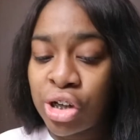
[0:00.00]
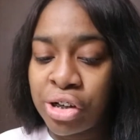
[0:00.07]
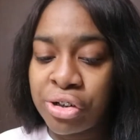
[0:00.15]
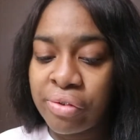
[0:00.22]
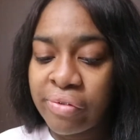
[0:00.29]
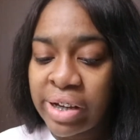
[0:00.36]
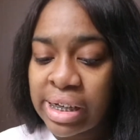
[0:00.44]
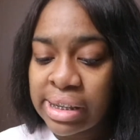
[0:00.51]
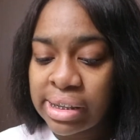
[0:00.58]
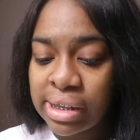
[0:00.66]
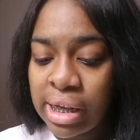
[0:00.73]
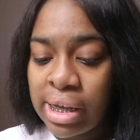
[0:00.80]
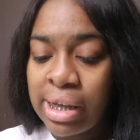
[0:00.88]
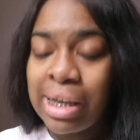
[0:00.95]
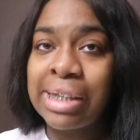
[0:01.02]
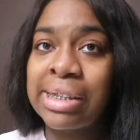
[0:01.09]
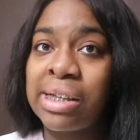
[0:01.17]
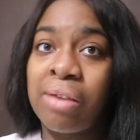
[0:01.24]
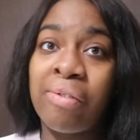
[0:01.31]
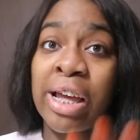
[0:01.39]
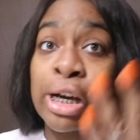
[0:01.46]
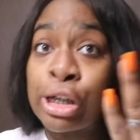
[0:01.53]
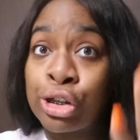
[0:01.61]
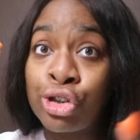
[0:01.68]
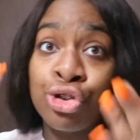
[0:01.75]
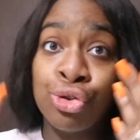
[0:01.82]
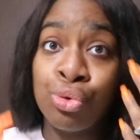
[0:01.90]
on your face instead of like
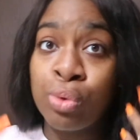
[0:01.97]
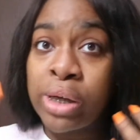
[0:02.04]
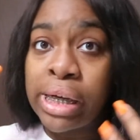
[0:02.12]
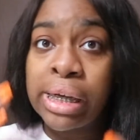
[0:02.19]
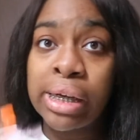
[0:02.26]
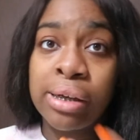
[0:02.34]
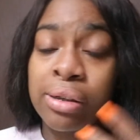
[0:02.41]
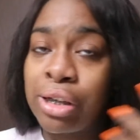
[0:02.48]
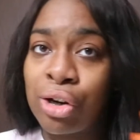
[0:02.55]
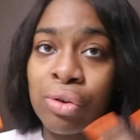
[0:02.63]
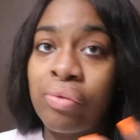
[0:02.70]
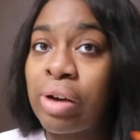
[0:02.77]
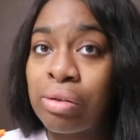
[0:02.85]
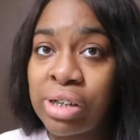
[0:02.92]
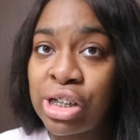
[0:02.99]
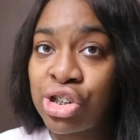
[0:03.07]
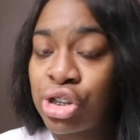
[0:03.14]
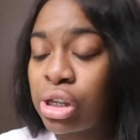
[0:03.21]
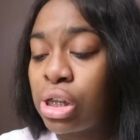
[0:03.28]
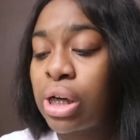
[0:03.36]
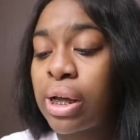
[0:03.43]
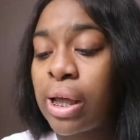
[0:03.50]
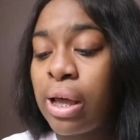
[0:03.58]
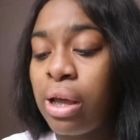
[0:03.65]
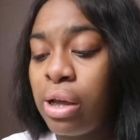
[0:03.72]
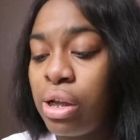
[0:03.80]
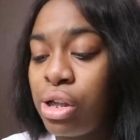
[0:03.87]
a dewy, you know, foundation look,
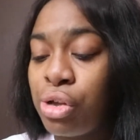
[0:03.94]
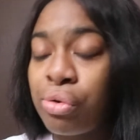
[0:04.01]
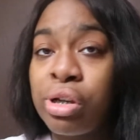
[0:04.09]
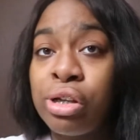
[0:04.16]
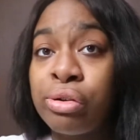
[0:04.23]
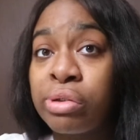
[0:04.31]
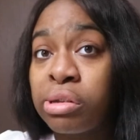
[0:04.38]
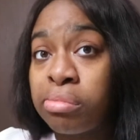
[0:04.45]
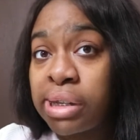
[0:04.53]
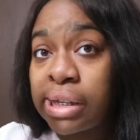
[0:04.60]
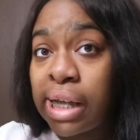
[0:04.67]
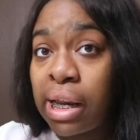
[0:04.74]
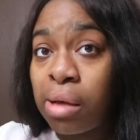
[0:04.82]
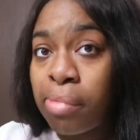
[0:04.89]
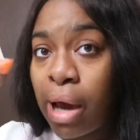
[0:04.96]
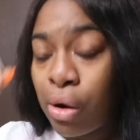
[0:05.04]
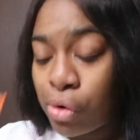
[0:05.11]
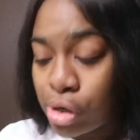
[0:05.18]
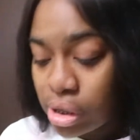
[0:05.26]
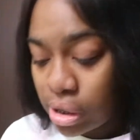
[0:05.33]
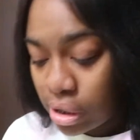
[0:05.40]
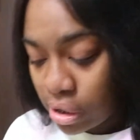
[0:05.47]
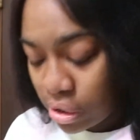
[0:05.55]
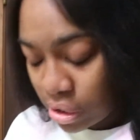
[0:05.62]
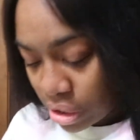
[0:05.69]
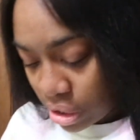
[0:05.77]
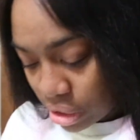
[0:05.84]
you can use some setting powder.
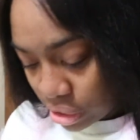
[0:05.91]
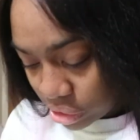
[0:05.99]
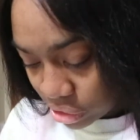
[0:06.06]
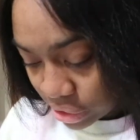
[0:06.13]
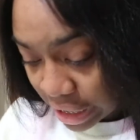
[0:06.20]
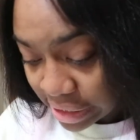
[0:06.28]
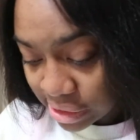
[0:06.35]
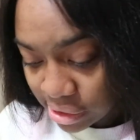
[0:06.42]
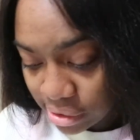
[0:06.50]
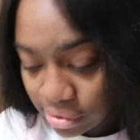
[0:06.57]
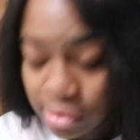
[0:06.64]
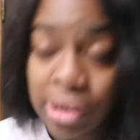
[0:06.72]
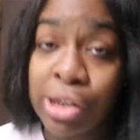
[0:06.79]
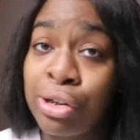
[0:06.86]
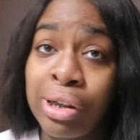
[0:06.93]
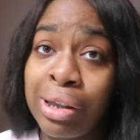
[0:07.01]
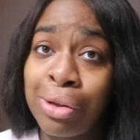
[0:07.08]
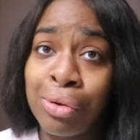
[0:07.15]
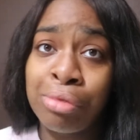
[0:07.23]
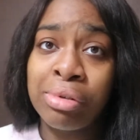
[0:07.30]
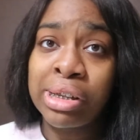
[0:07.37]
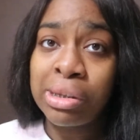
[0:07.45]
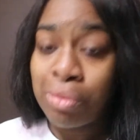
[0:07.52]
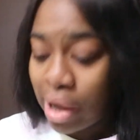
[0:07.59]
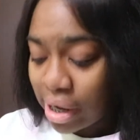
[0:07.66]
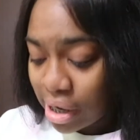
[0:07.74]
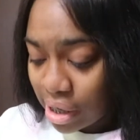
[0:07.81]
So that's literally the only reason
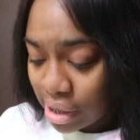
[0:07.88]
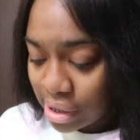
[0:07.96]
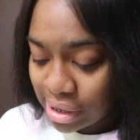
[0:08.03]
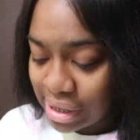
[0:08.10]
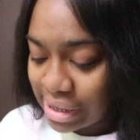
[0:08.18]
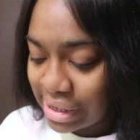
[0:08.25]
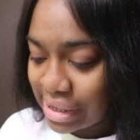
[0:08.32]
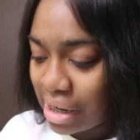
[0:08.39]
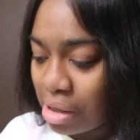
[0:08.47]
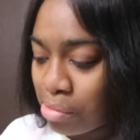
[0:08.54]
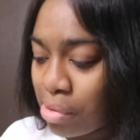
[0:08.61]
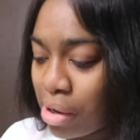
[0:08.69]
why I got this setting